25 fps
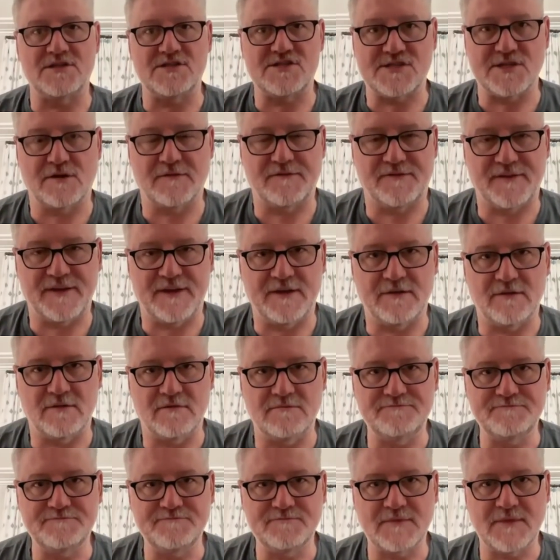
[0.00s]

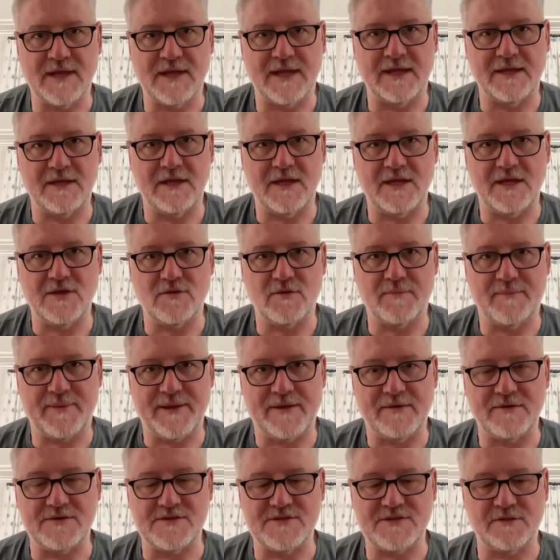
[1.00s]
self-heal and to
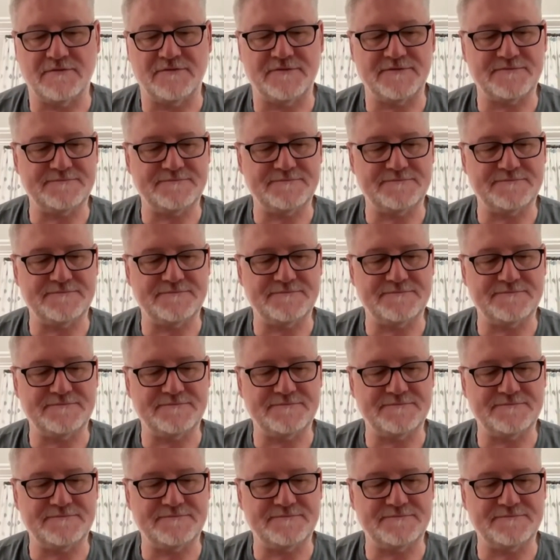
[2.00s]
repair itself.